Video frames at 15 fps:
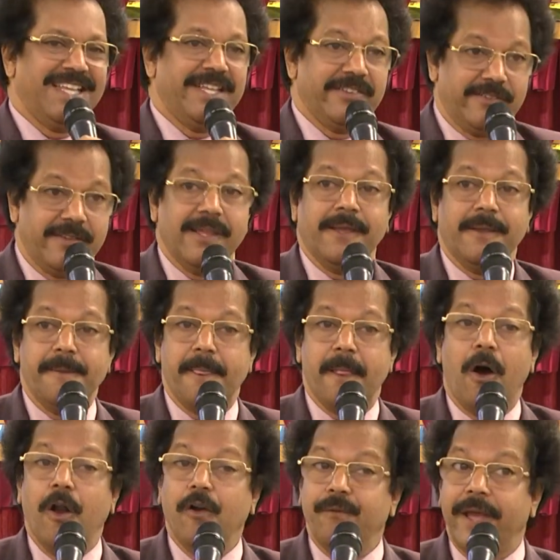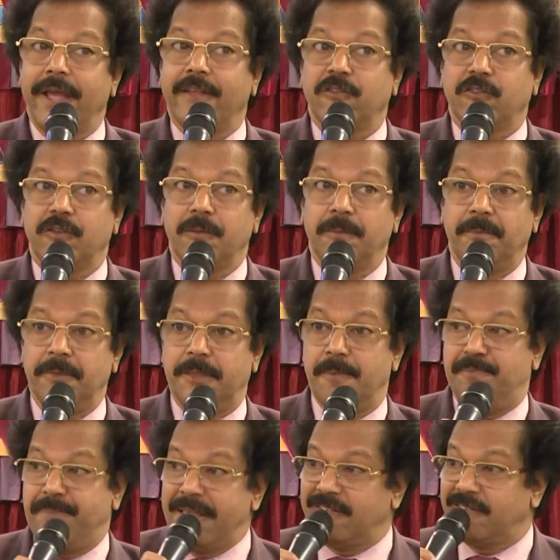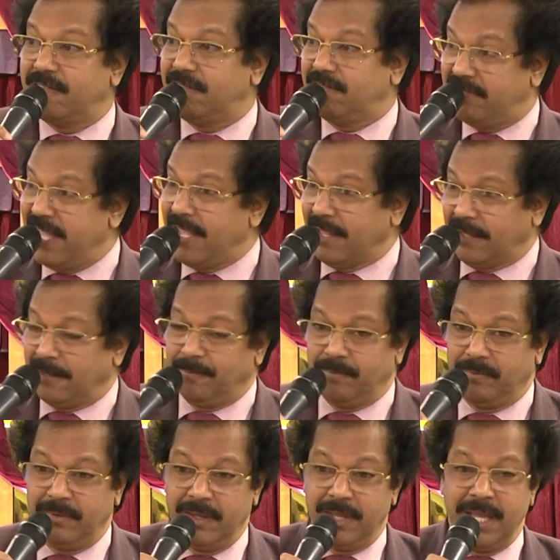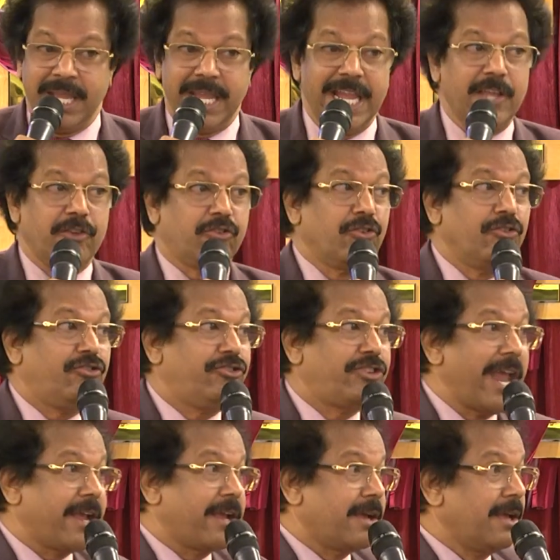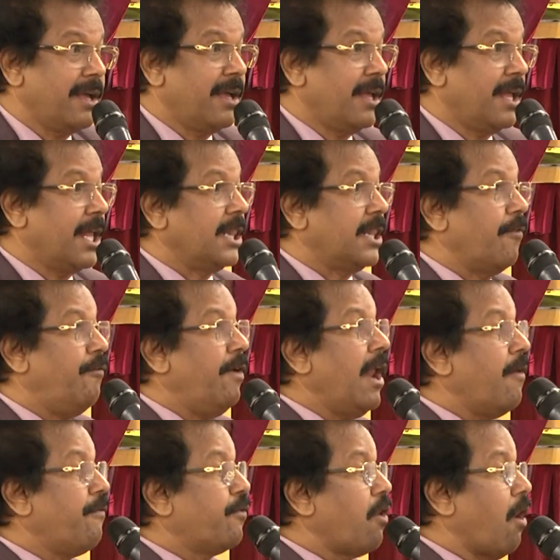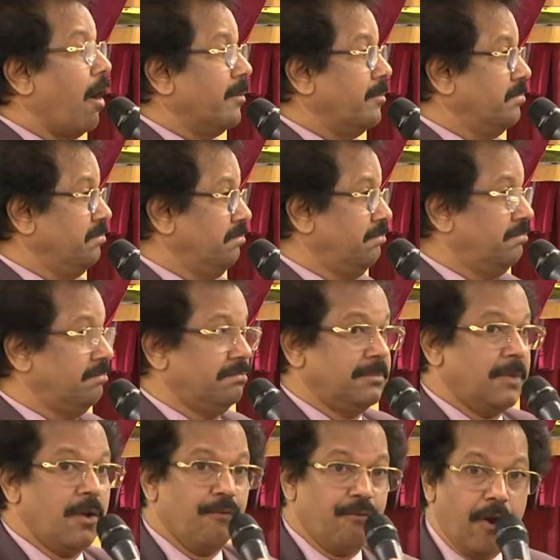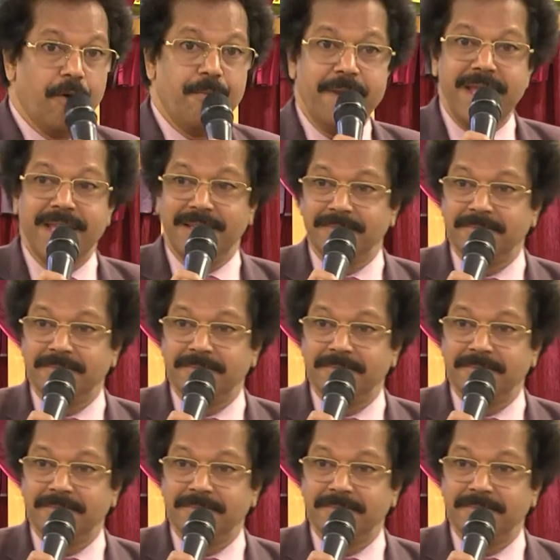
See, always the best thing is to check the will of God. Follow me?